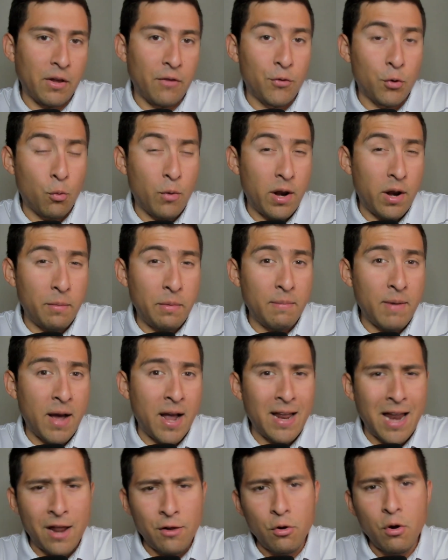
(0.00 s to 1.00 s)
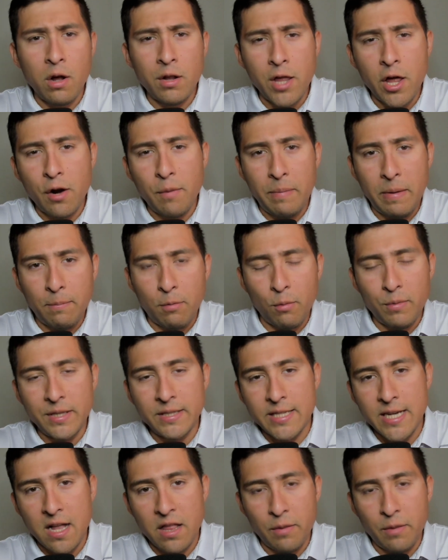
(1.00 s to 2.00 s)
If you want to be buying, I know a lot of people
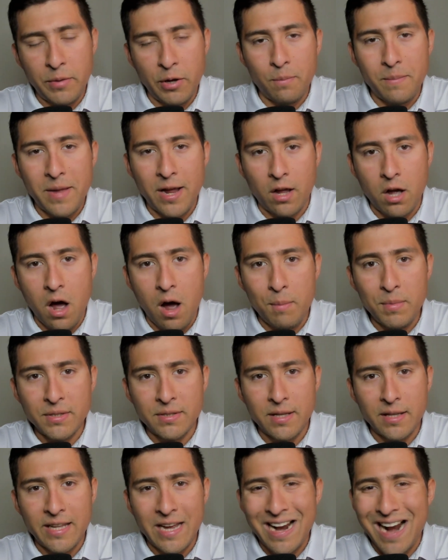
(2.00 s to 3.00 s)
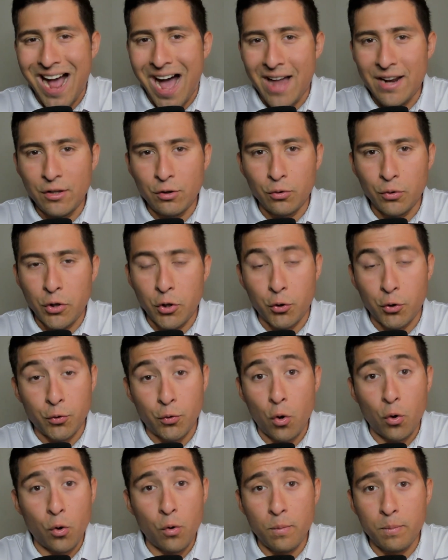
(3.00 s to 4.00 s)
been telling me on my comments that they're adding to their
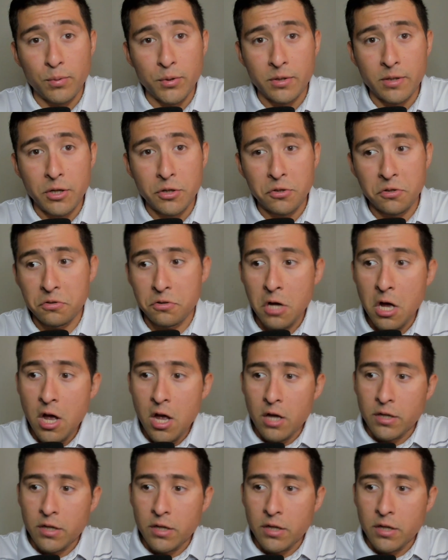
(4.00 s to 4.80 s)
CRO positions.